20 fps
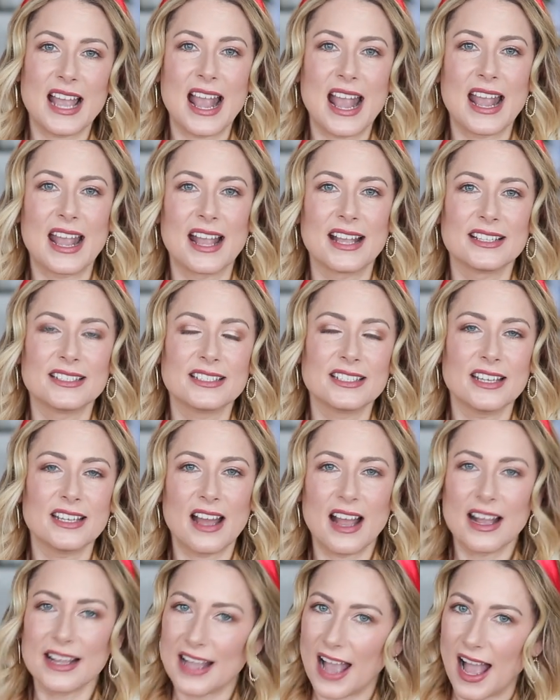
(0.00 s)
And
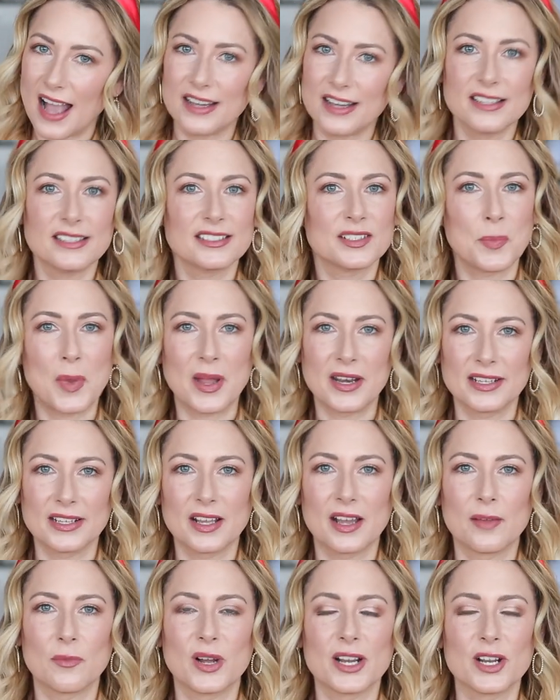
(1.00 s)
again, depending
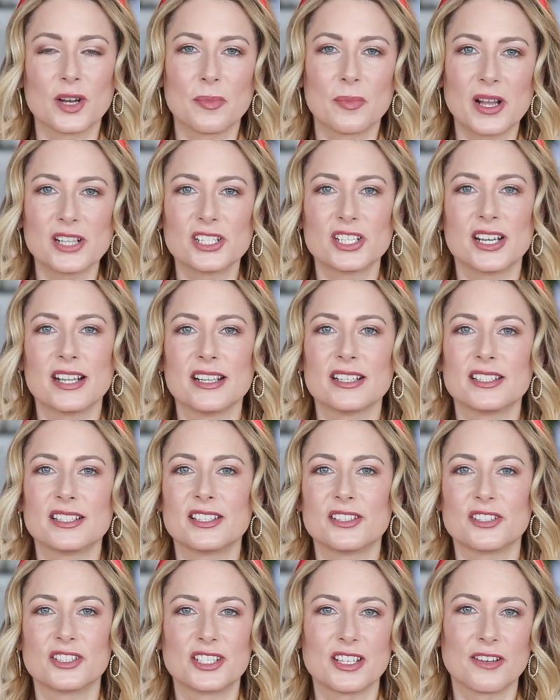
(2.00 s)
on what your budget is,
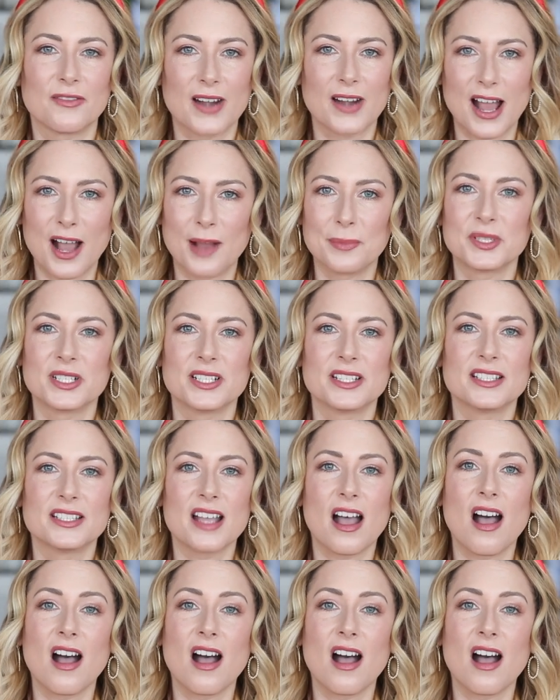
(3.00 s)
there's different options.